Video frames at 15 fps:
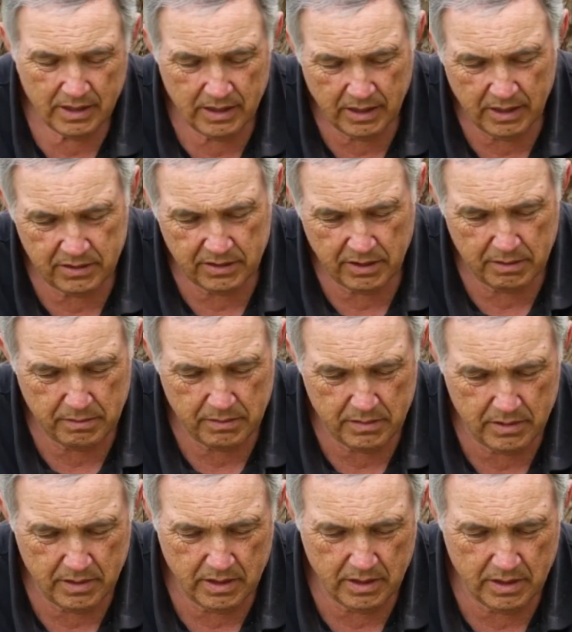is that
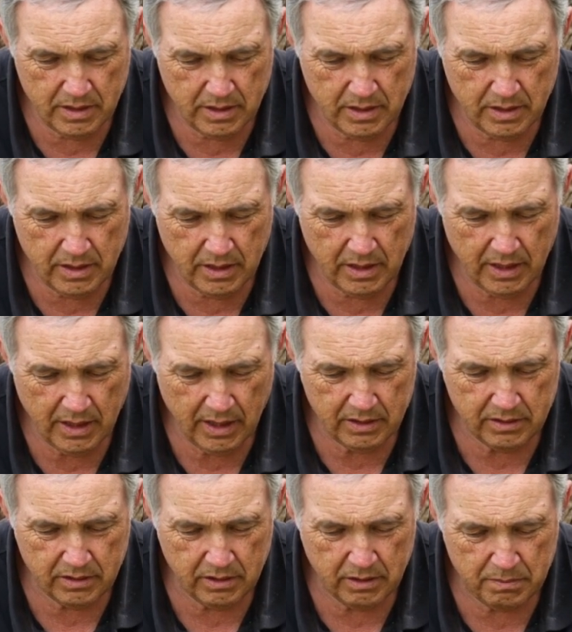it
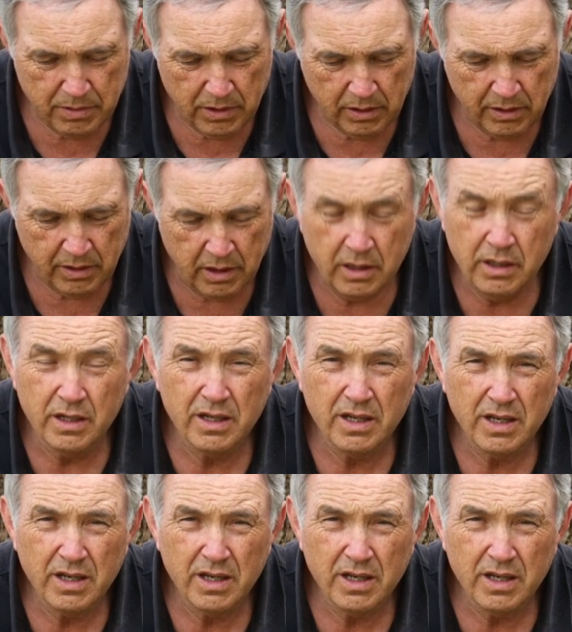has the ability